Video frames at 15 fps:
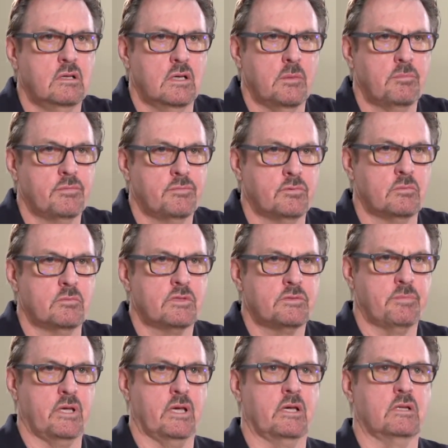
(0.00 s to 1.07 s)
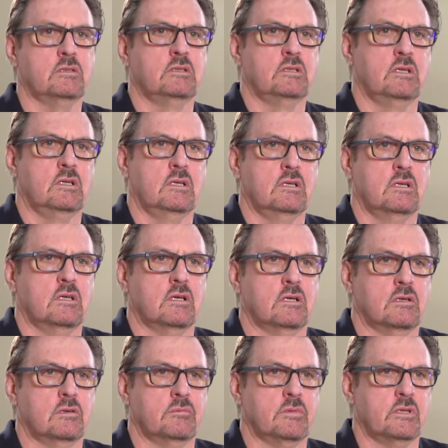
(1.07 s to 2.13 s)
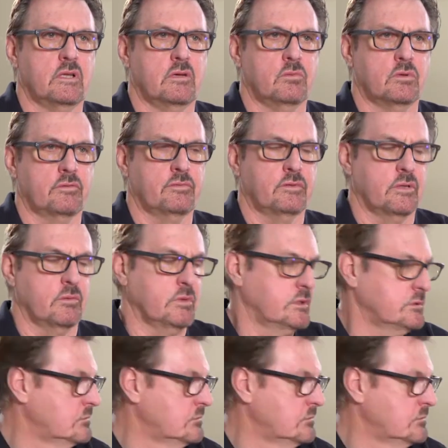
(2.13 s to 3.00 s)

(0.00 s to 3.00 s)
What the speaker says: high performance pad, and they work very well.